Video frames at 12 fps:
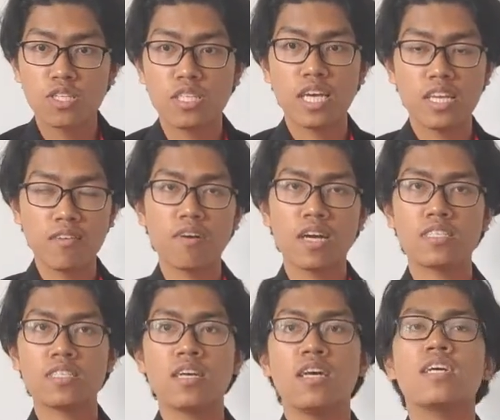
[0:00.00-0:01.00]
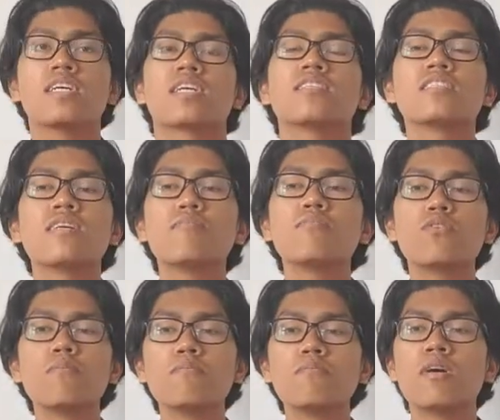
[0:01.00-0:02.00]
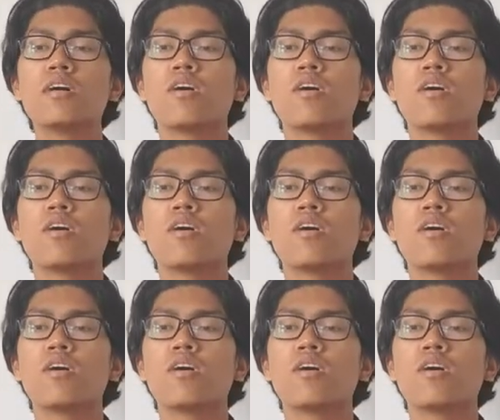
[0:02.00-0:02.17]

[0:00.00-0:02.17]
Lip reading: their device. Custom ROM